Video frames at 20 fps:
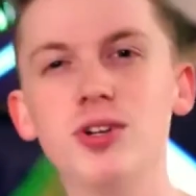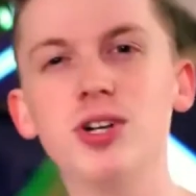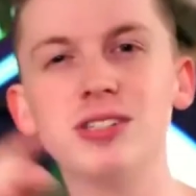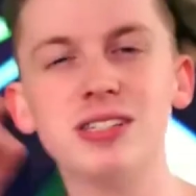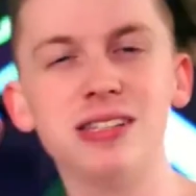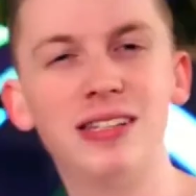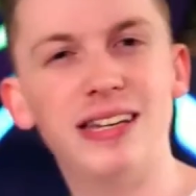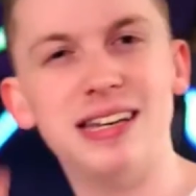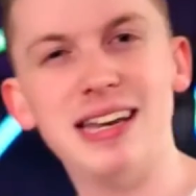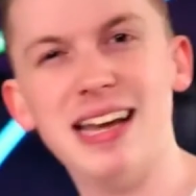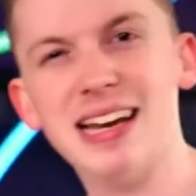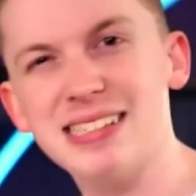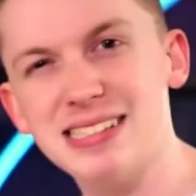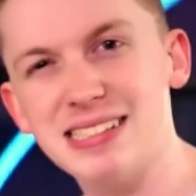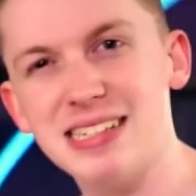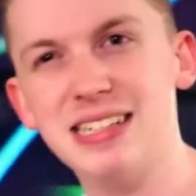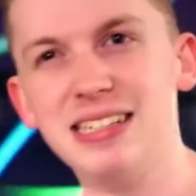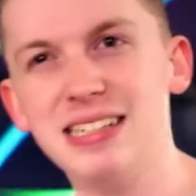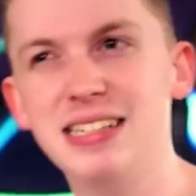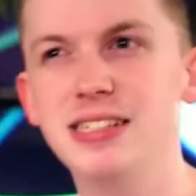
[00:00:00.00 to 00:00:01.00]
moving on to the
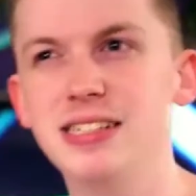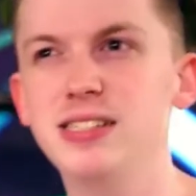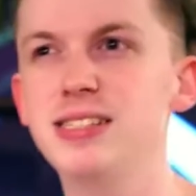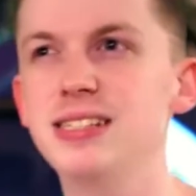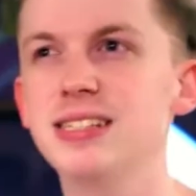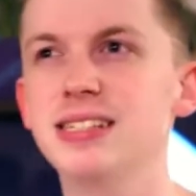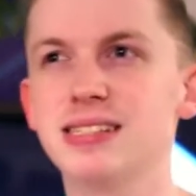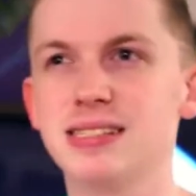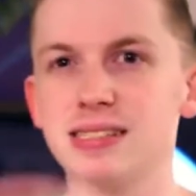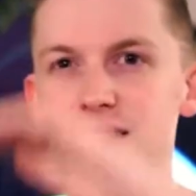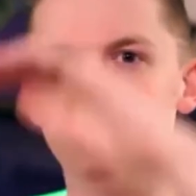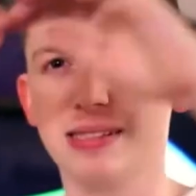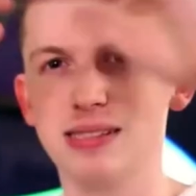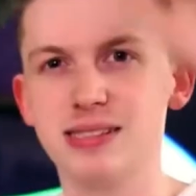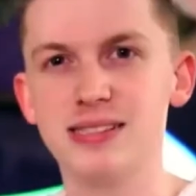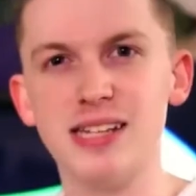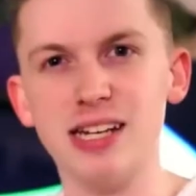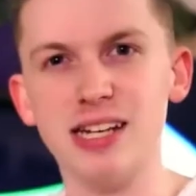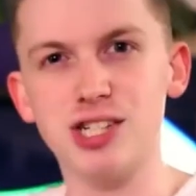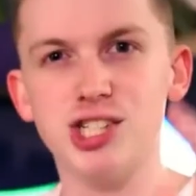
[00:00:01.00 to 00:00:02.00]
next and easiest
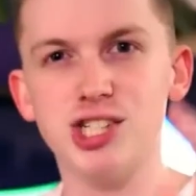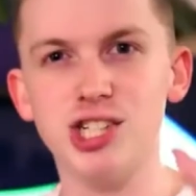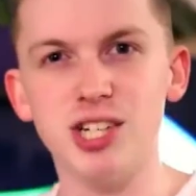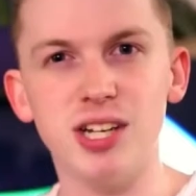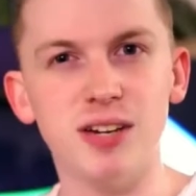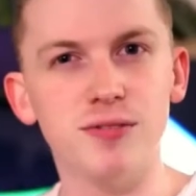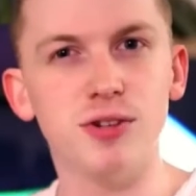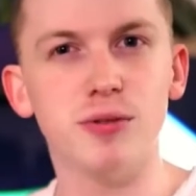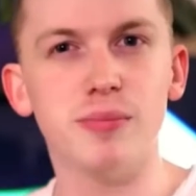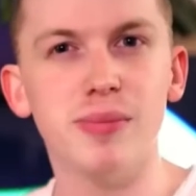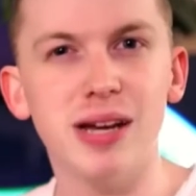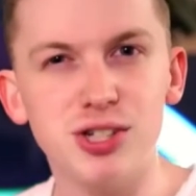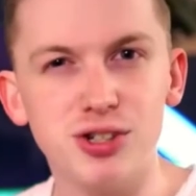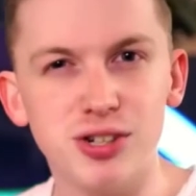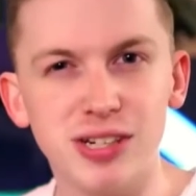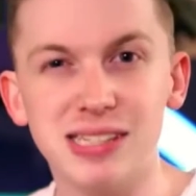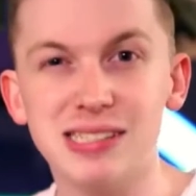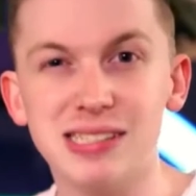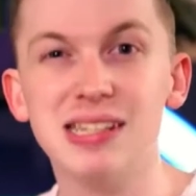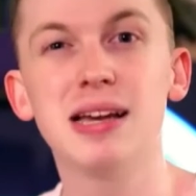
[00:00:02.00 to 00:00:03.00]
section of your
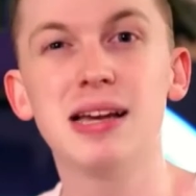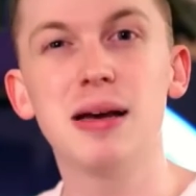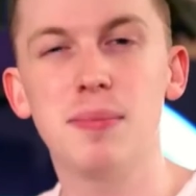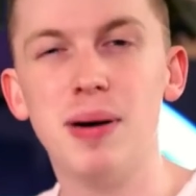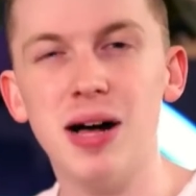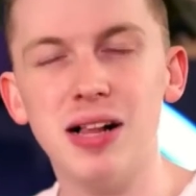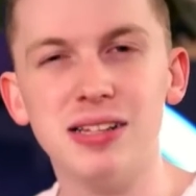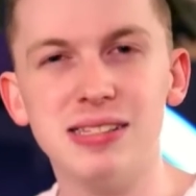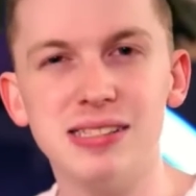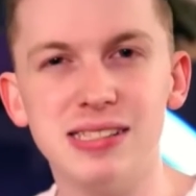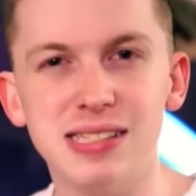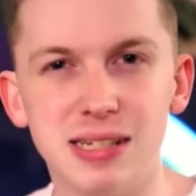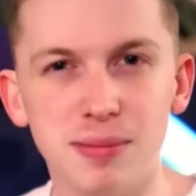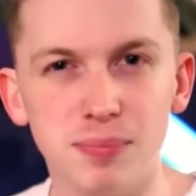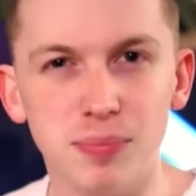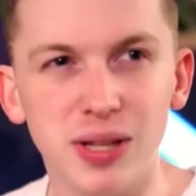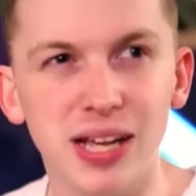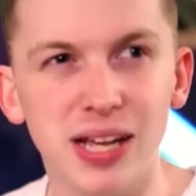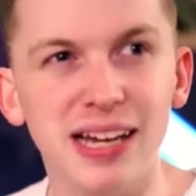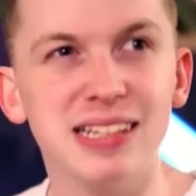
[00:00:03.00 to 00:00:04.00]
metrics, policy
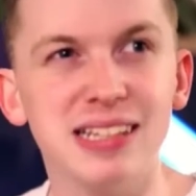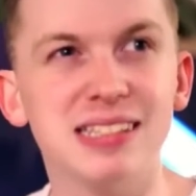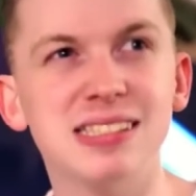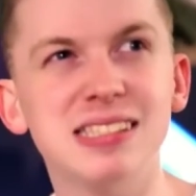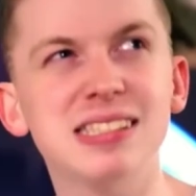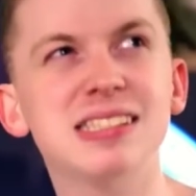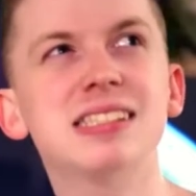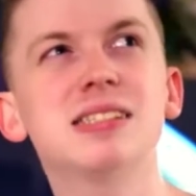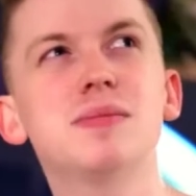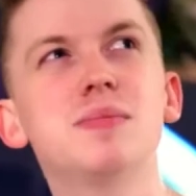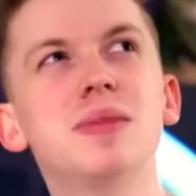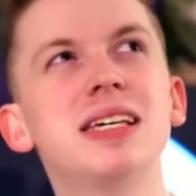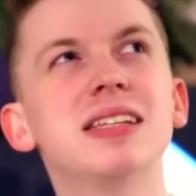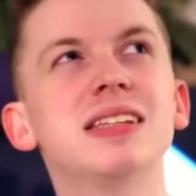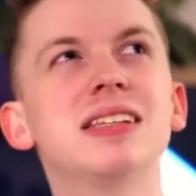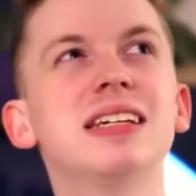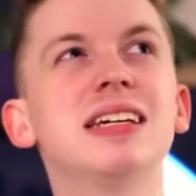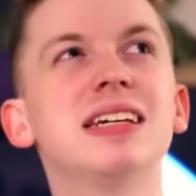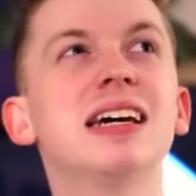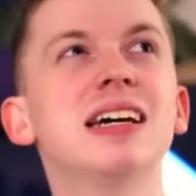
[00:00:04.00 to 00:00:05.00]
compliance. This is
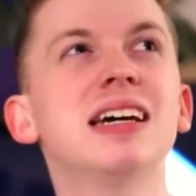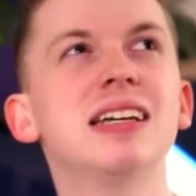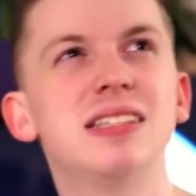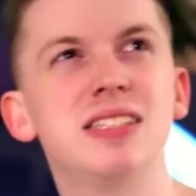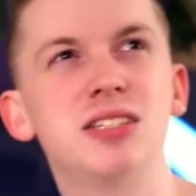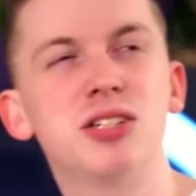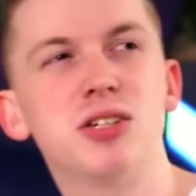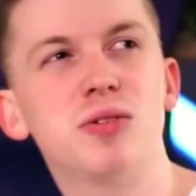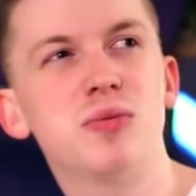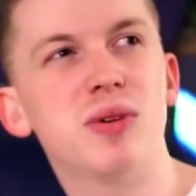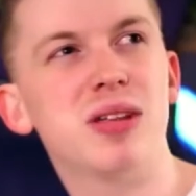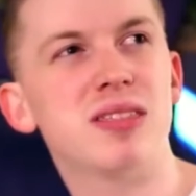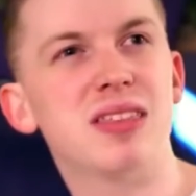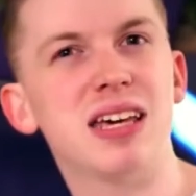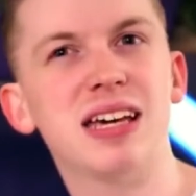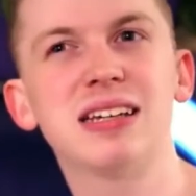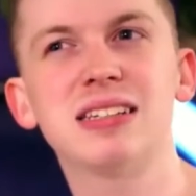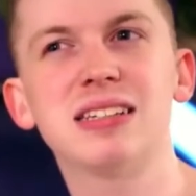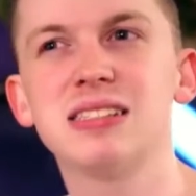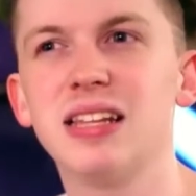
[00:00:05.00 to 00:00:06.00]
mainly dealing
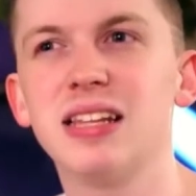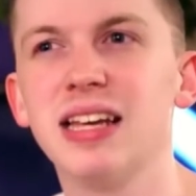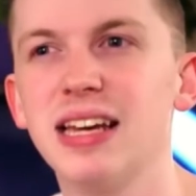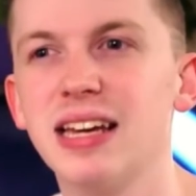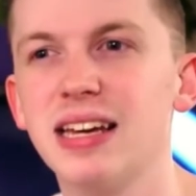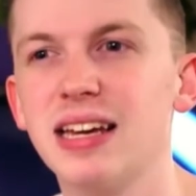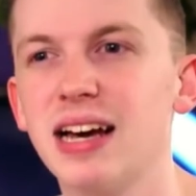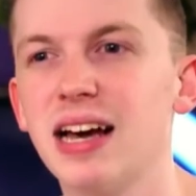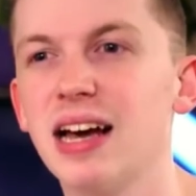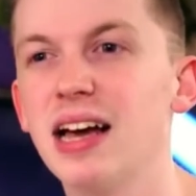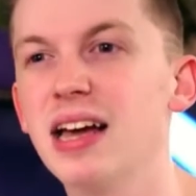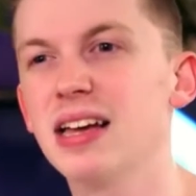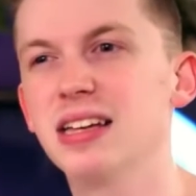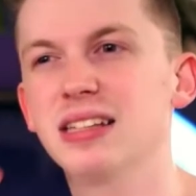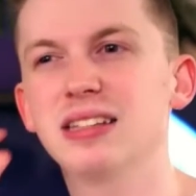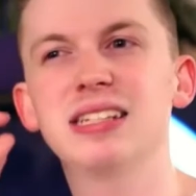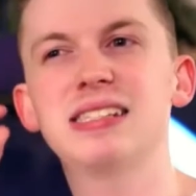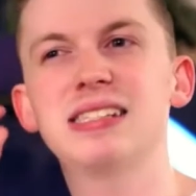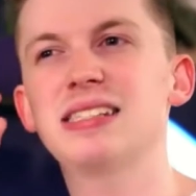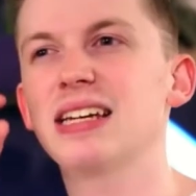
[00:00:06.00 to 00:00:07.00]
with things like
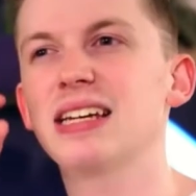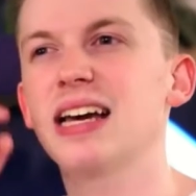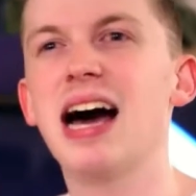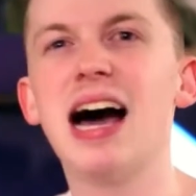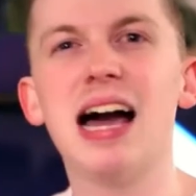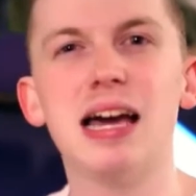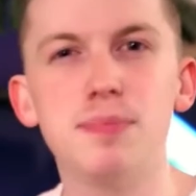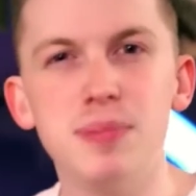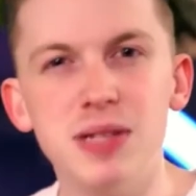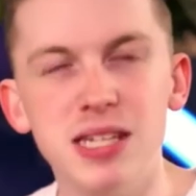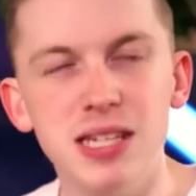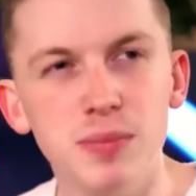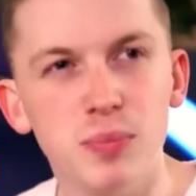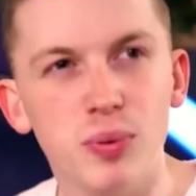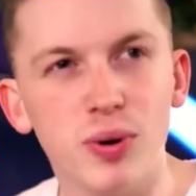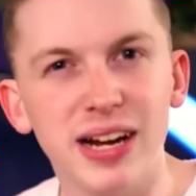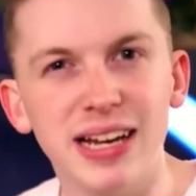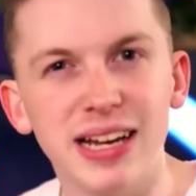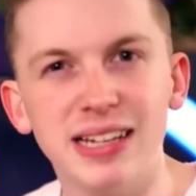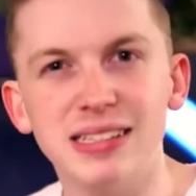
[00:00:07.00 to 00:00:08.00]
listing
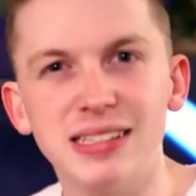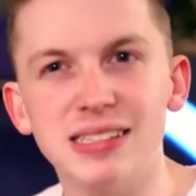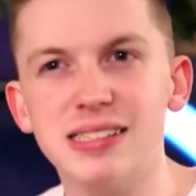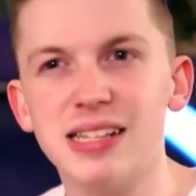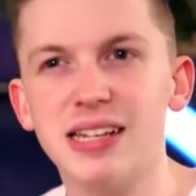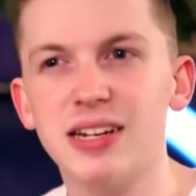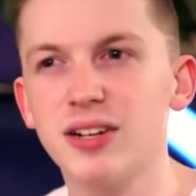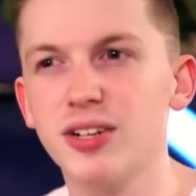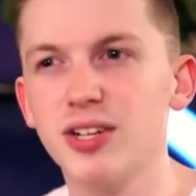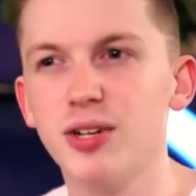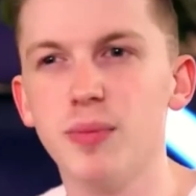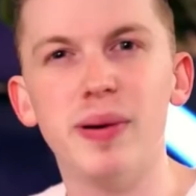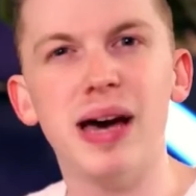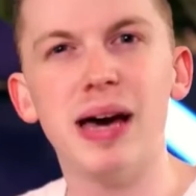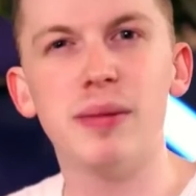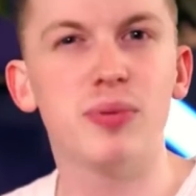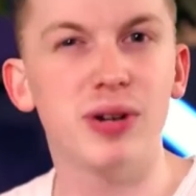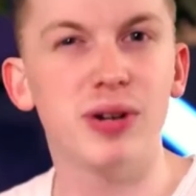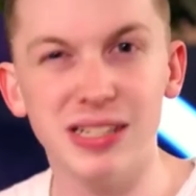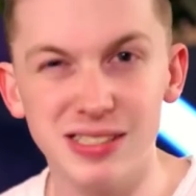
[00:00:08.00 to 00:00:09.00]
IP brands that are
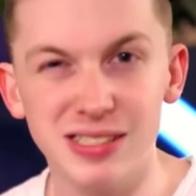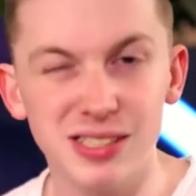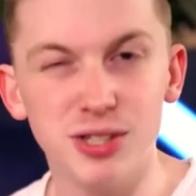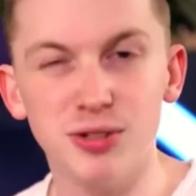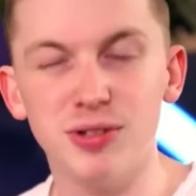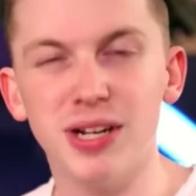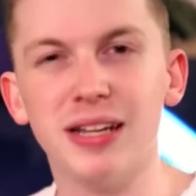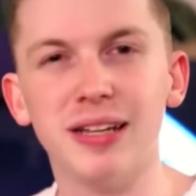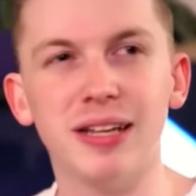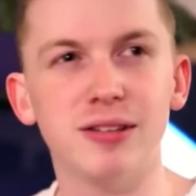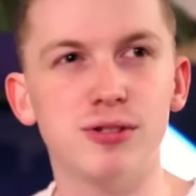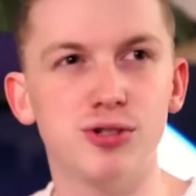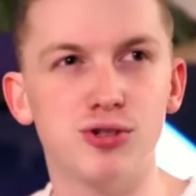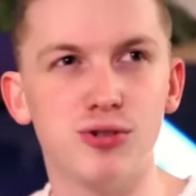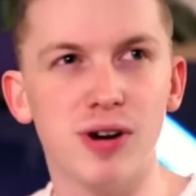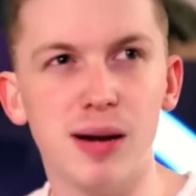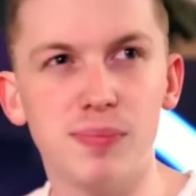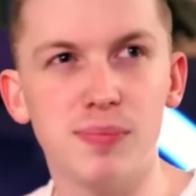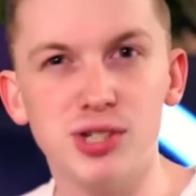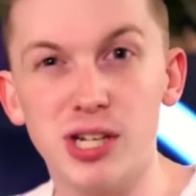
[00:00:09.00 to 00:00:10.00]
bad brands that you're not allowed to
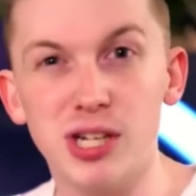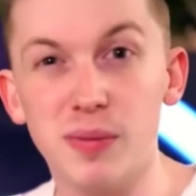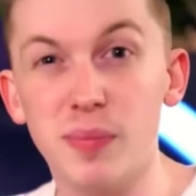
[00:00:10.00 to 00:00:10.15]
drop